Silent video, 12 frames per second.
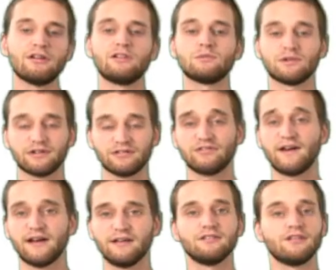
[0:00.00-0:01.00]
is what
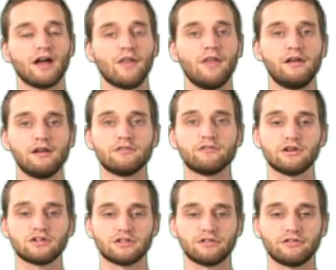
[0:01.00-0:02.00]
defines nonlinear
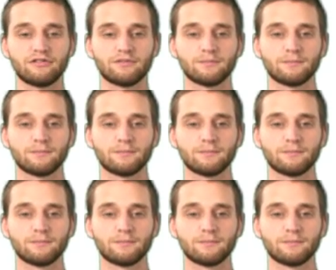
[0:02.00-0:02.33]
functions.